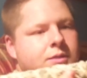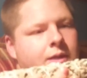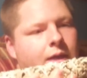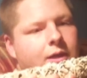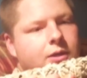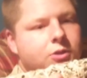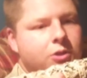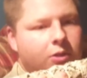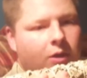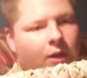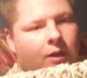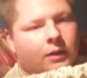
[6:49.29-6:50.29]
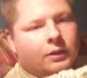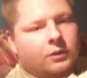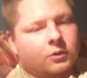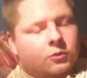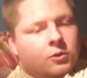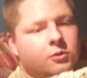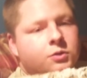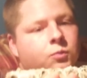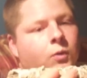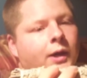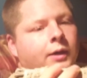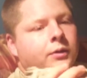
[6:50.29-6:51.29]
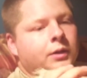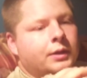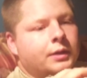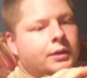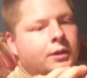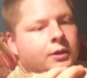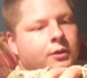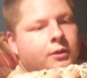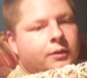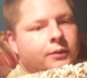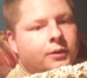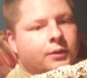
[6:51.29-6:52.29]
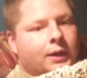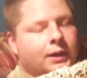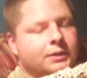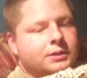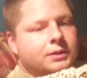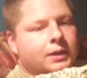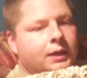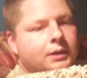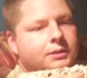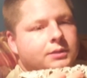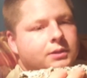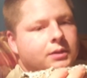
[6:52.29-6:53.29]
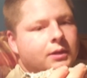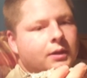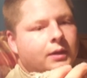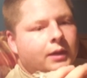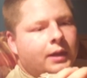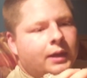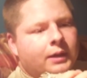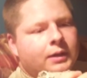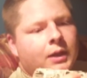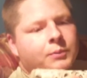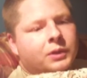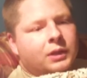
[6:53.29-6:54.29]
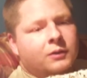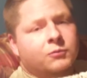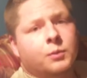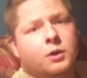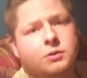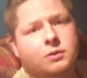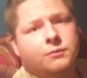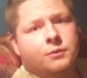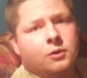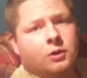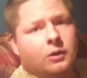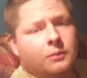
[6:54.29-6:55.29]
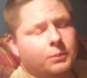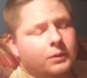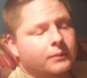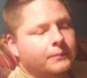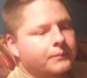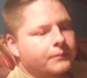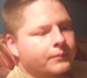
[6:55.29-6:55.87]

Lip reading: Sage grows wildly here in the United States, and I believe most of Europe.